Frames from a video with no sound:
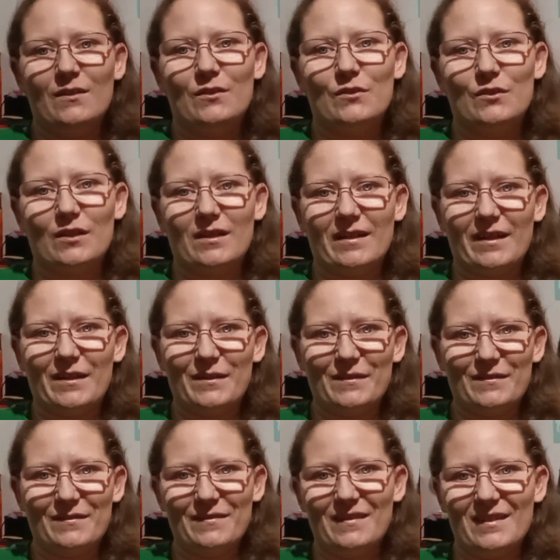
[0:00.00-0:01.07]
trying to get
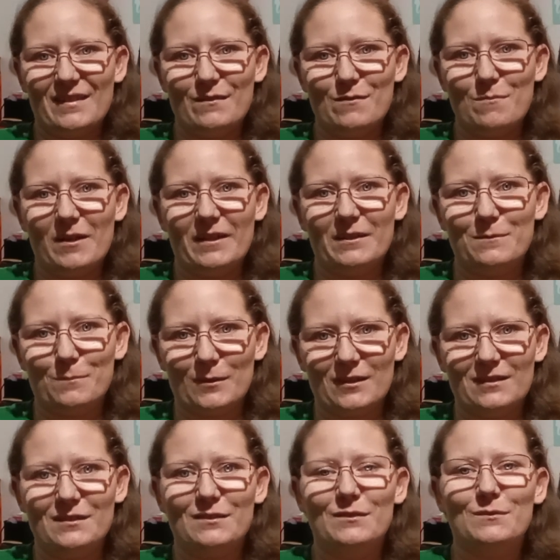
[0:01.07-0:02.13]
everybody's
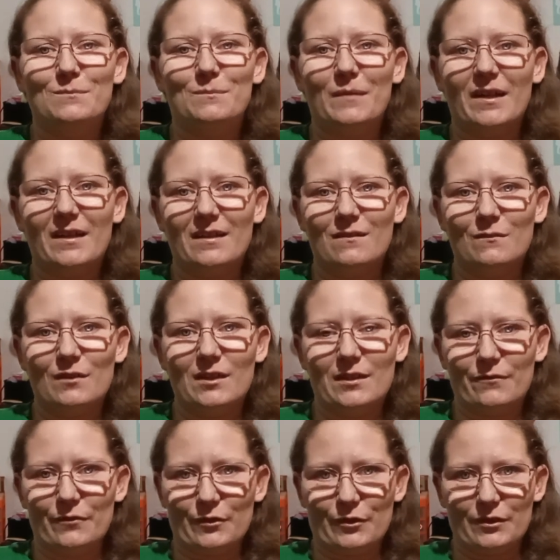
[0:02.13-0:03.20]
presents made and ready
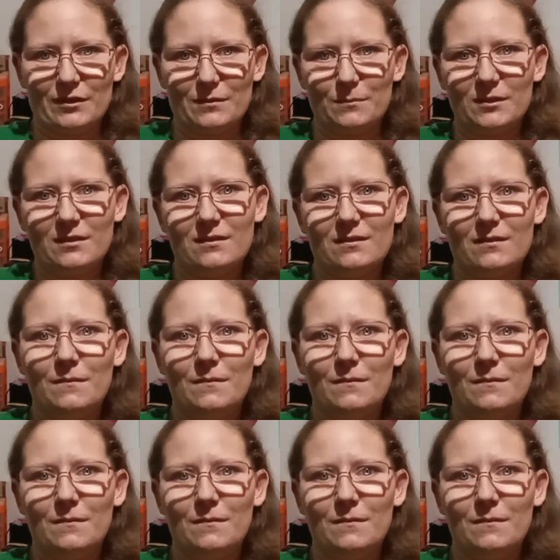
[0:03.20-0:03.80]
for Christmas.